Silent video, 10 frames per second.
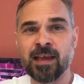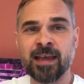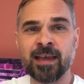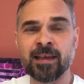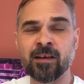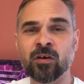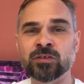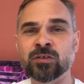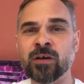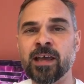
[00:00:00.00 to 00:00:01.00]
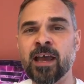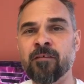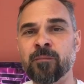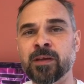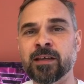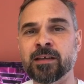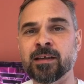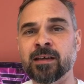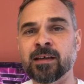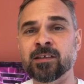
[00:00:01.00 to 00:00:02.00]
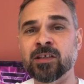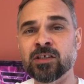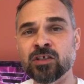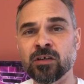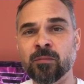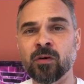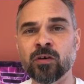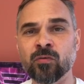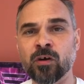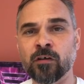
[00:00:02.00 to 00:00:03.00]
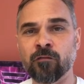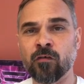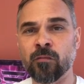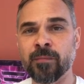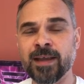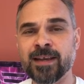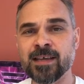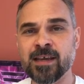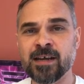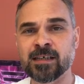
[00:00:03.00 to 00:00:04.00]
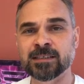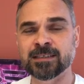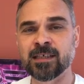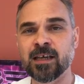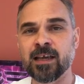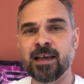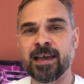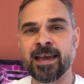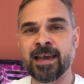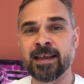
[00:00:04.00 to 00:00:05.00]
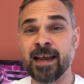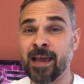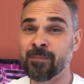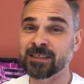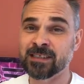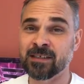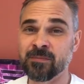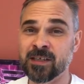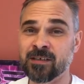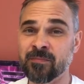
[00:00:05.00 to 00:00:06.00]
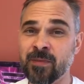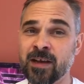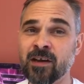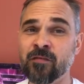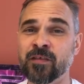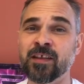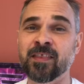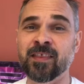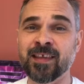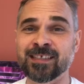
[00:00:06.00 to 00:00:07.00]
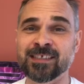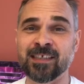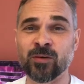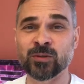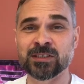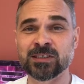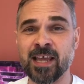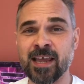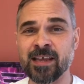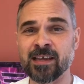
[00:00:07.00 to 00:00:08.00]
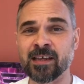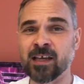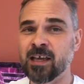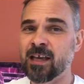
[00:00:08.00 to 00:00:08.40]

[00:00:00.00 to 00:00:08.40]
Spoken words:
And also I have been teaching bodywork for many years, and I must admit many of the things that I was saying